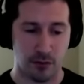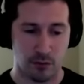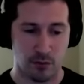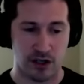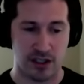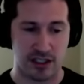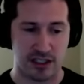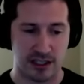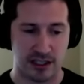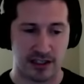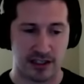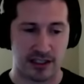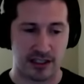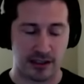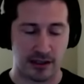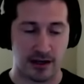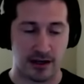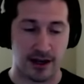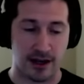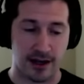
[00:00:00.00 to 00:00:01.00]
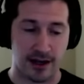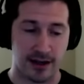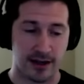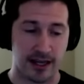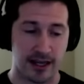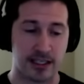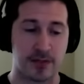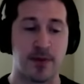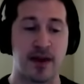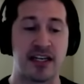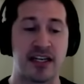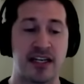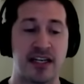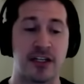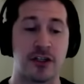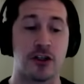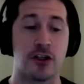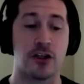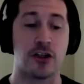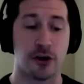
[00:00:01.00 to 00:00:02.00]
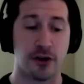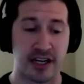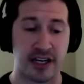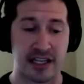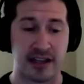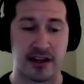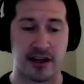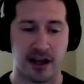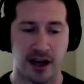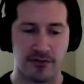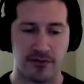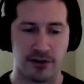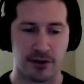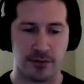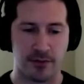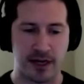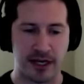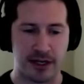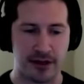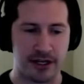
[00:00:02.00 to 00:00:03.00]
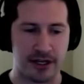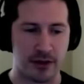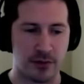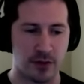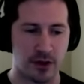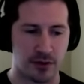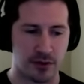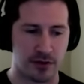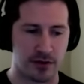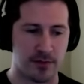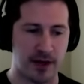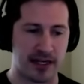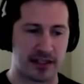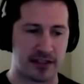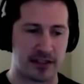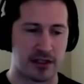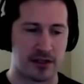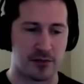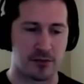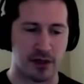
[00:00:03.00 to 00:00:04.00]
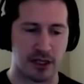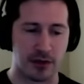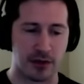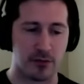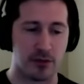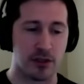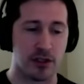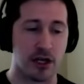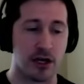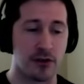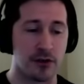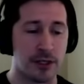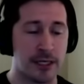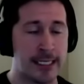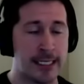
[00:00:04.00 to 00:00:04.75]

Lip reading: was expended during the covered period with respect to the applicable loan.